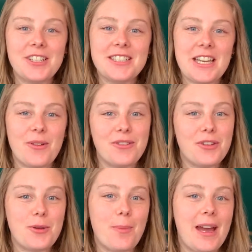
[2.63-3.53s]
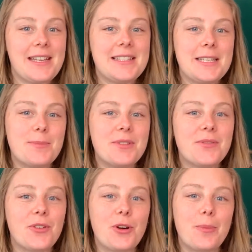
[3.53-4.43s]
to share with you my tips
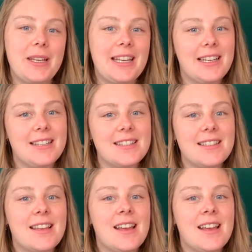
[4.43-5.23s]
for beginners